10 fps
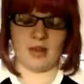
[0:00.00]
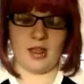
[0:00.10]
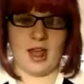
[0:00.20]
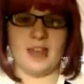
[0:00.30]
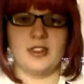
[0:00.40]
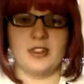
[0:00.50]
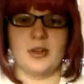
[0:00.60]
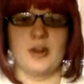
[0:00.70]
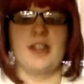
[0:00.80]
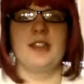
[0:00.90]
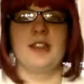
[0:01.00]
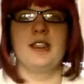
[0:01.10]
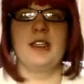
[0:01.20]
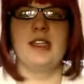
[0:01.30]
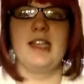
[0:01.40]
On to story.
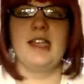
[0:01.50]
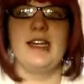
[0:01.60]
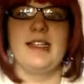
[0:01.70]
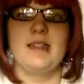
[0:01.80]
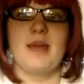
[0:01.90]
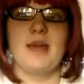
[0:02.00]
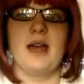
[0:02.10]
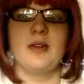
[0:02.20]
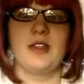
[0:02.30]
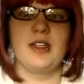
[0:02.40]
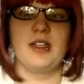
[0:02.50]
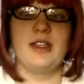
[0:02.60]
It's about...